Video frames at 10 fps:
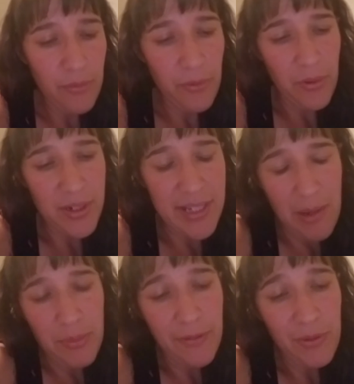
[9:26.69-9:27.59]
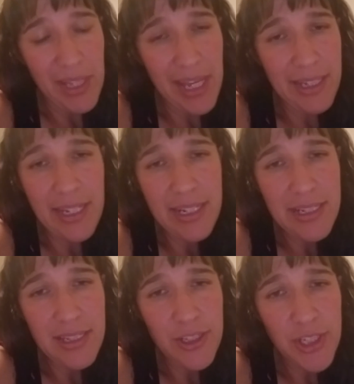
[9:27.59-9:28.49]
for example, if you can't get
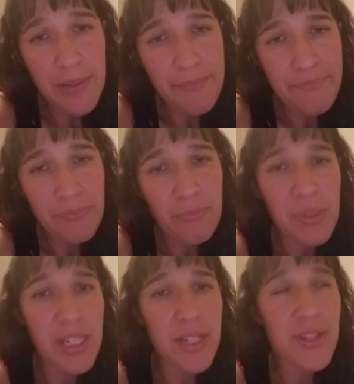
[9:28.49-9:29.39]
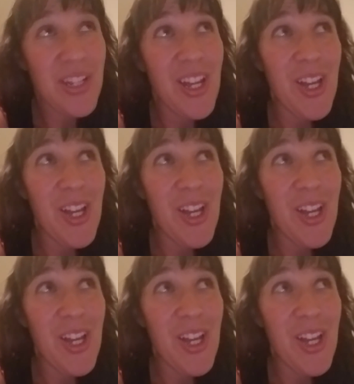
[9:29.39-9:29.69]
into the gym because